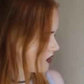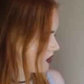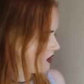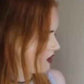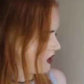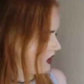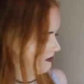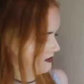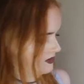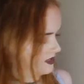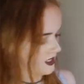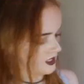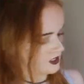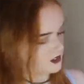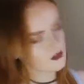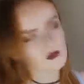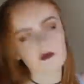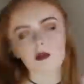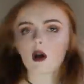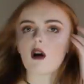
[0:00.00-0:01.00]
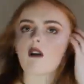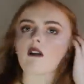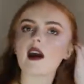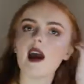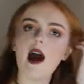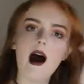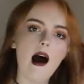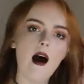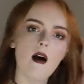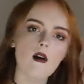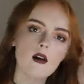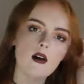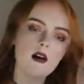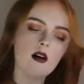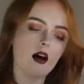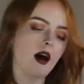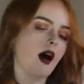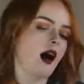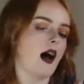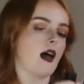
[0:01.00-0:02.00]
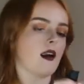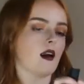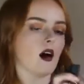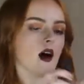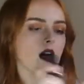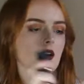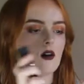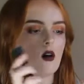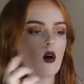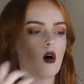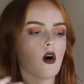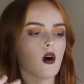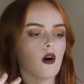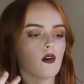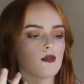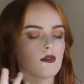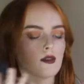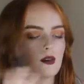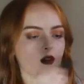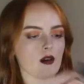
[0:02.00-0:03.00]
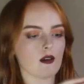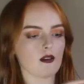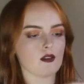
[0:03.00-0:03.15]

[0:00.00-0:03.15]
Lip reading: two lipsticks from L'Oreal, and I got